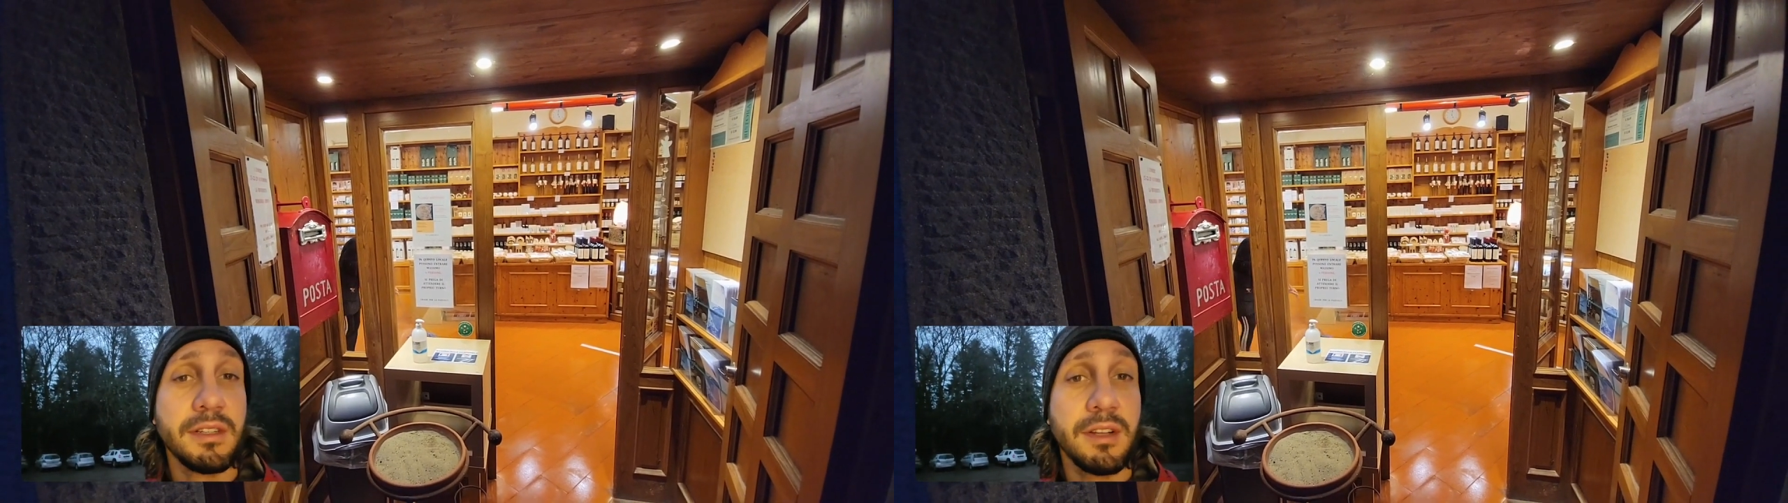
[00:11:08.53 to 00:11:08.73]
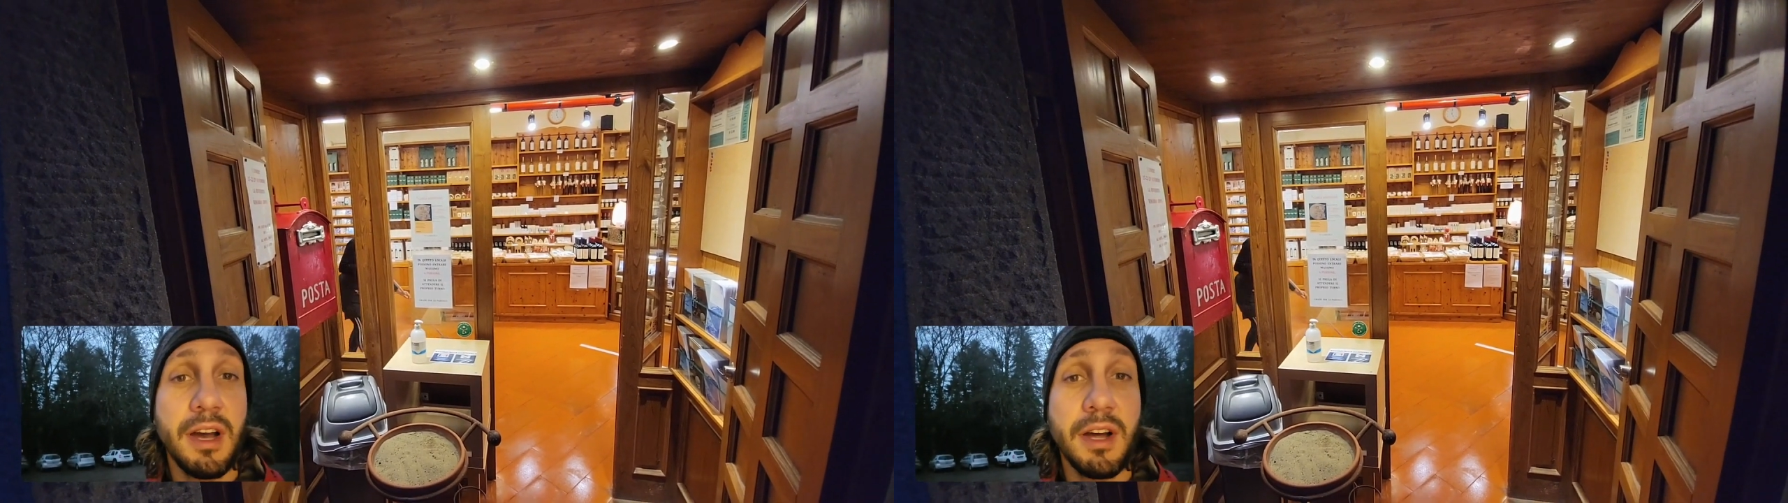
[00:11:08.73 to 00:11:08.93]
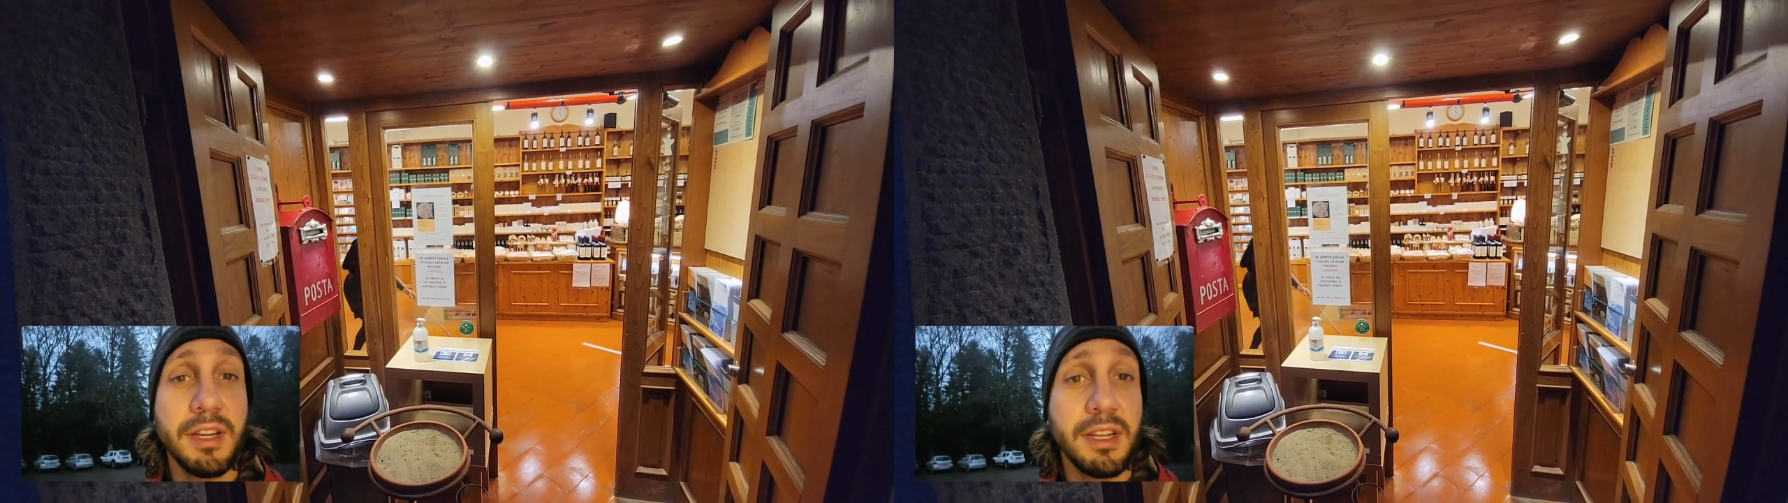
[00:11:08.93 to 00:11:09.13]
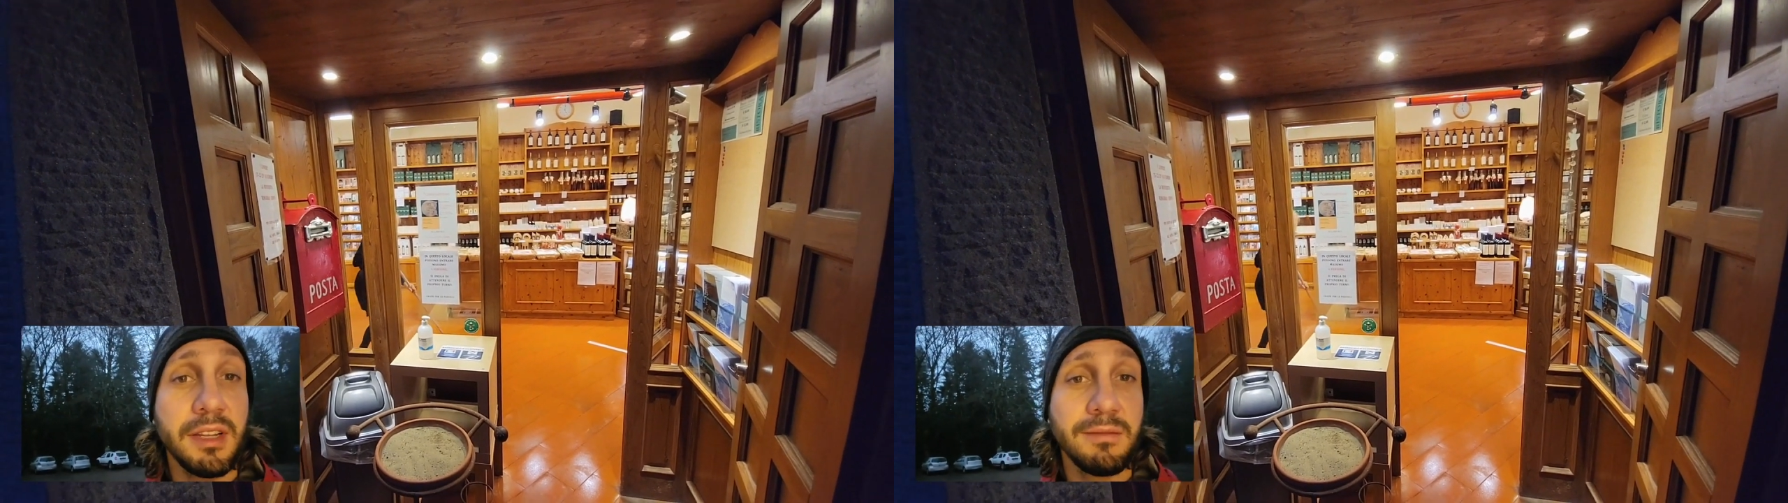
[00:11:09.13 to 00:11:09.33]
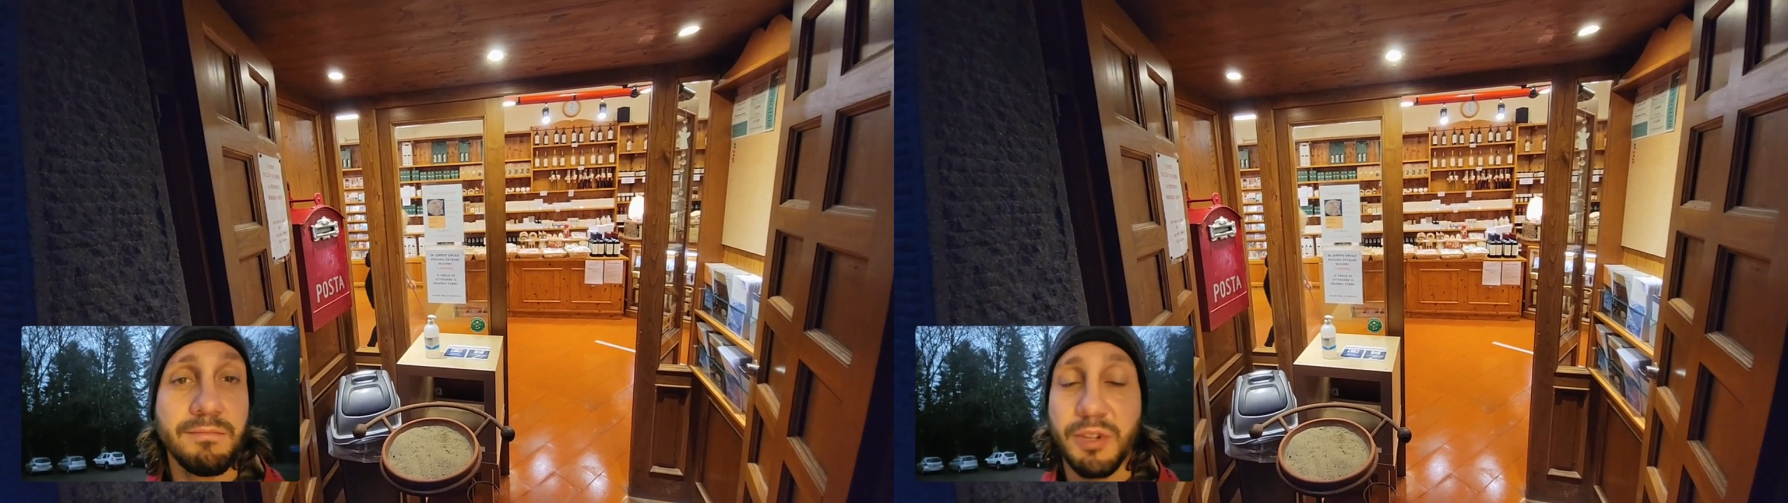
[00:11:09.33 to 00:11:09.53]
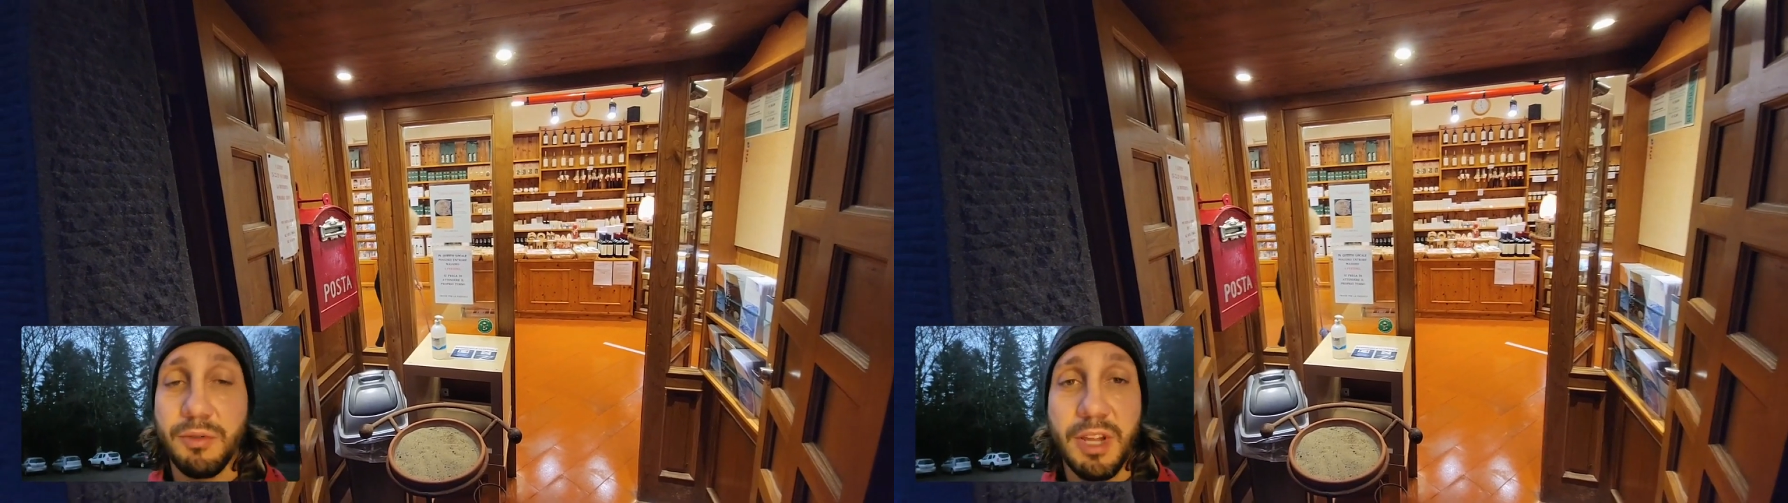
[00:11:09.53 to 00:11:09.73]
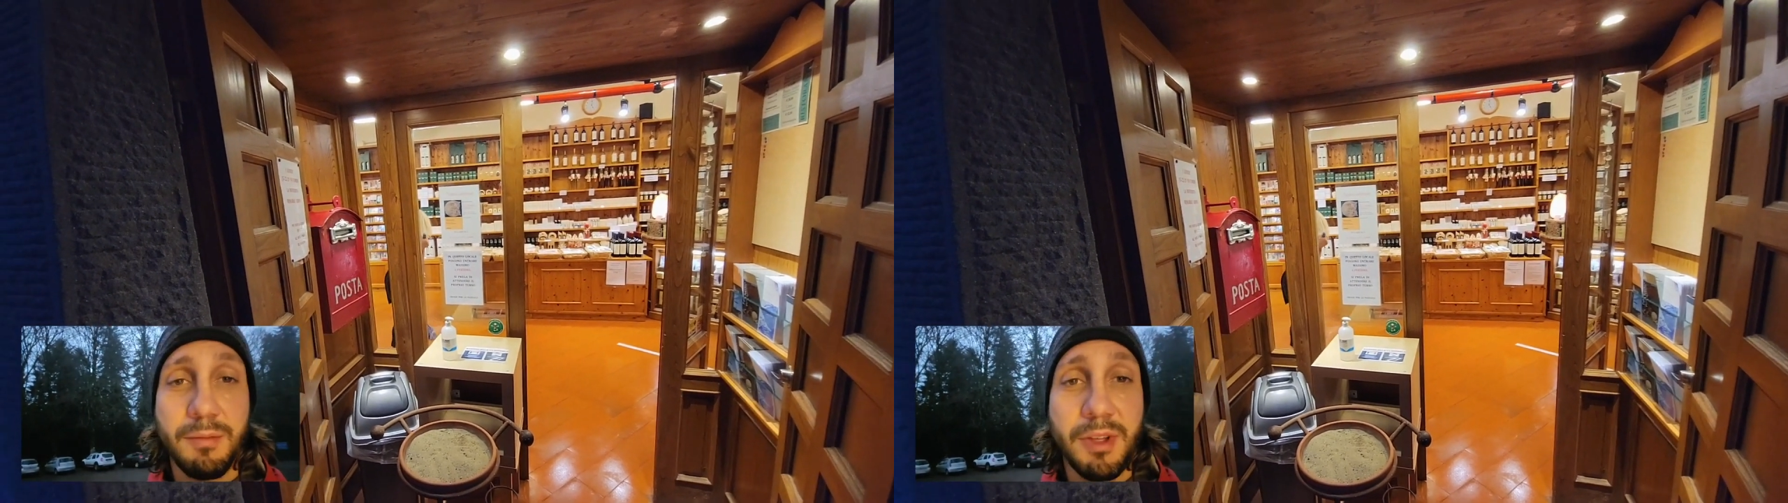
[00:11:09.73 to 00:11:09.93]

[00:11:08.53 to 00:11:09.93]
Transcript: honey, you name